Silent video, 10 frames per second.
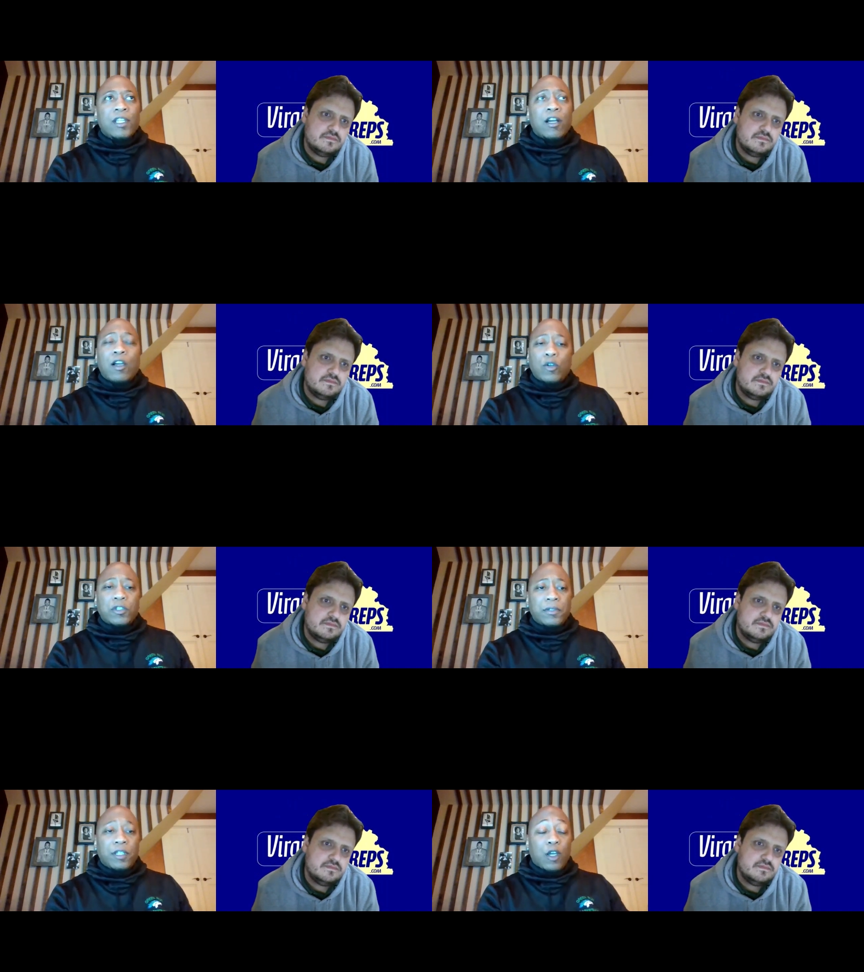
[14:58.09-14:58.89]
Speaker 1: the
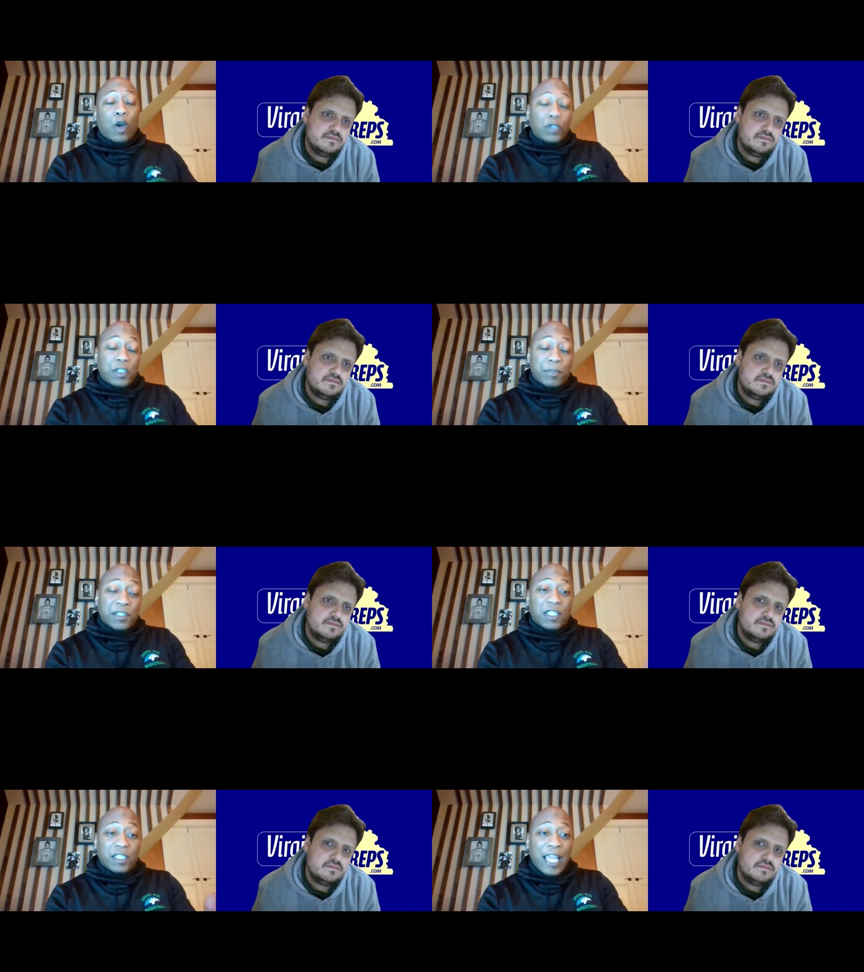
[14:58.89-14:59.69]
coaching
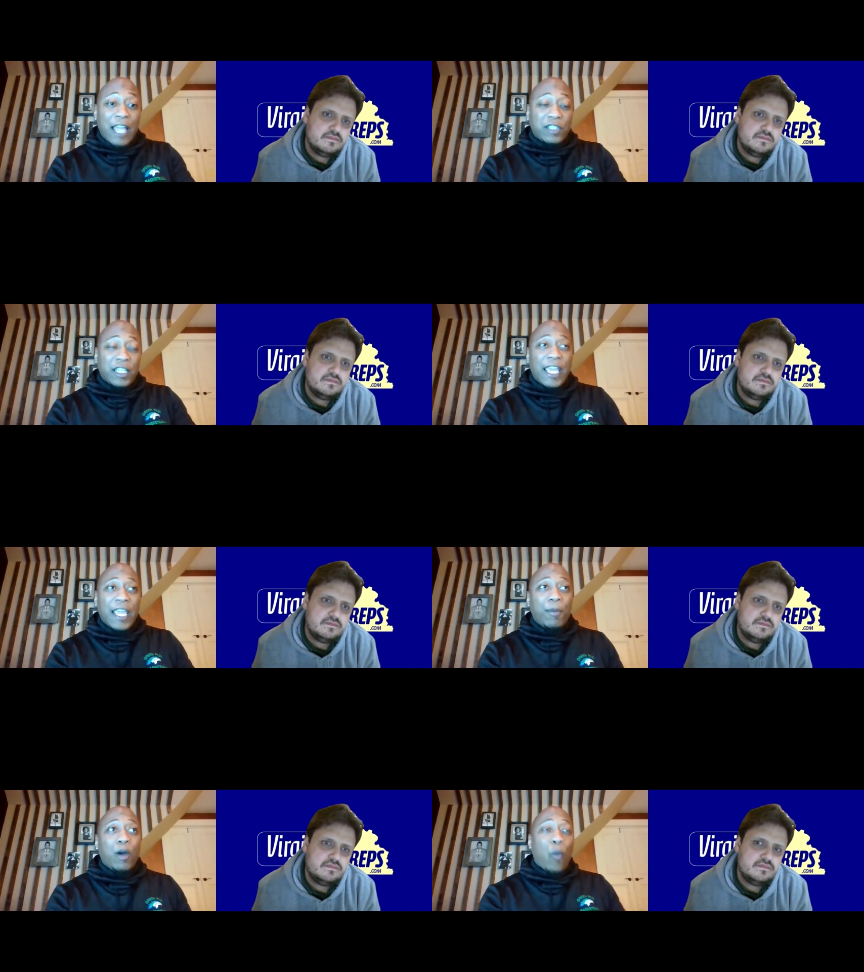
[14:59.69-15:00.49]
position actually
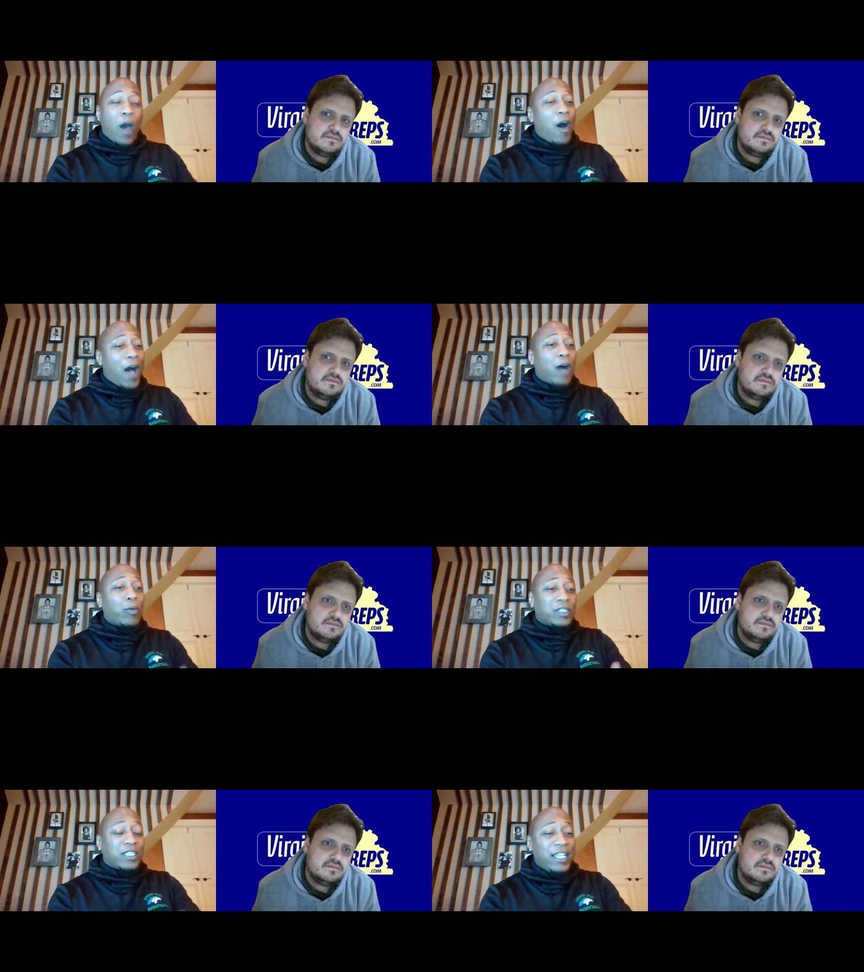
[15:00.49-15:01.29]
came up while I
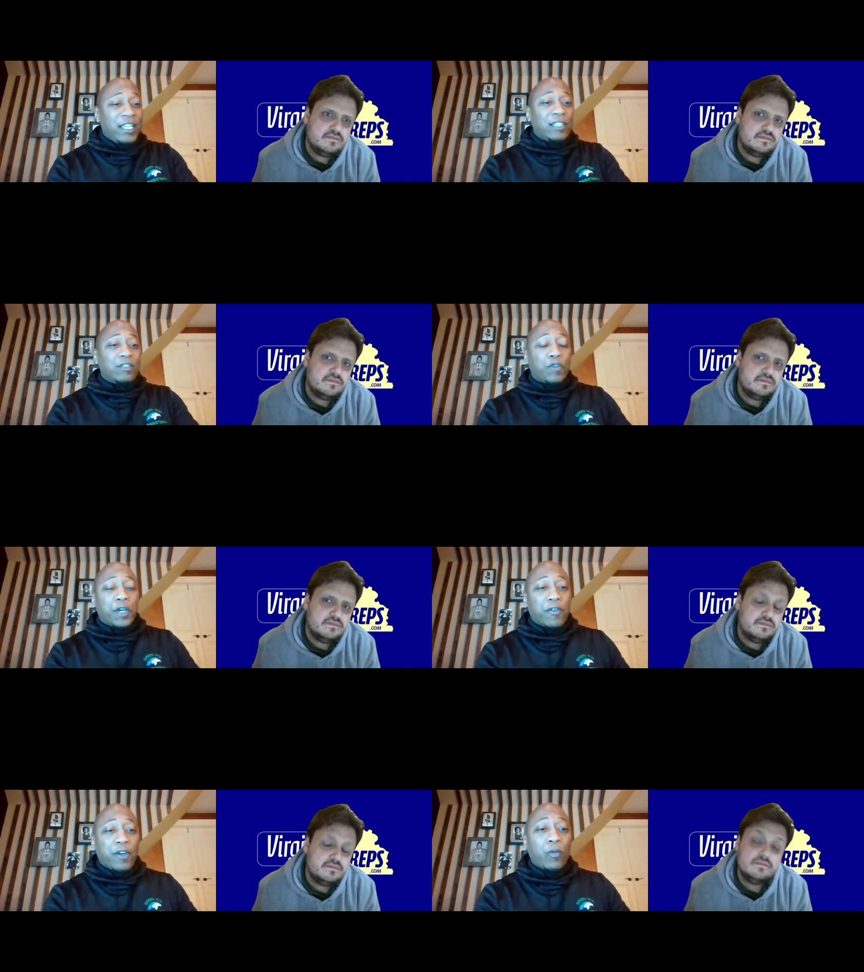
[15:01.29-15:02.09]
was in
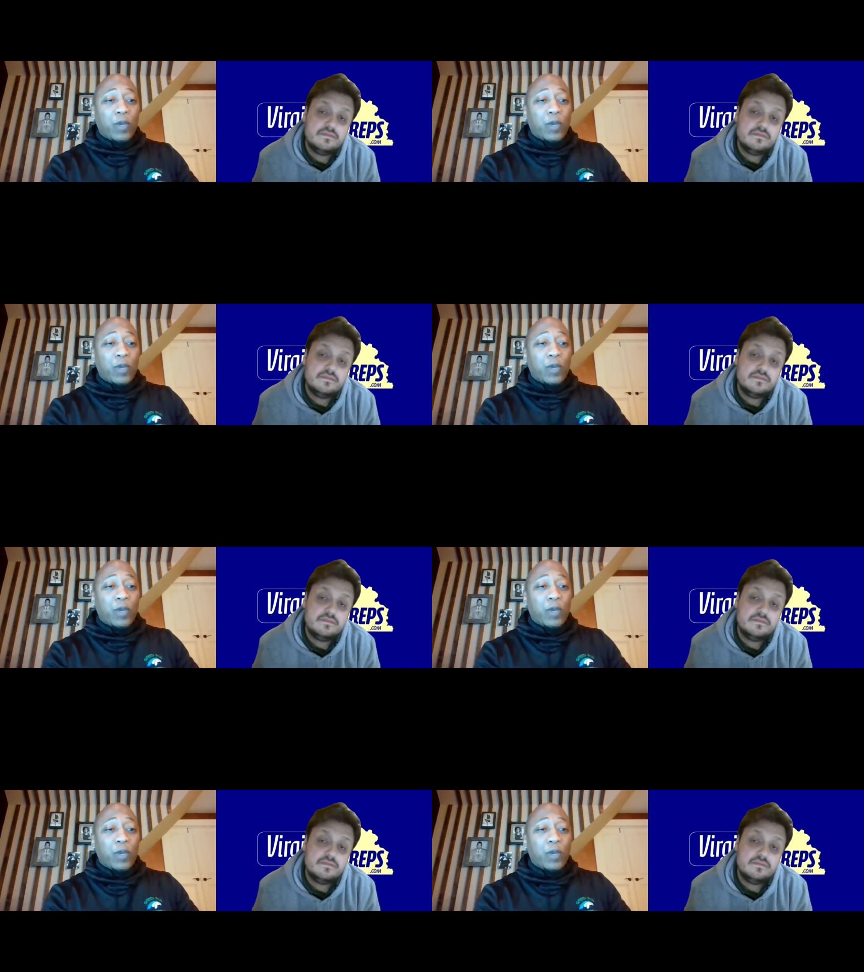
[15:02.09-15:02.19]
Green Run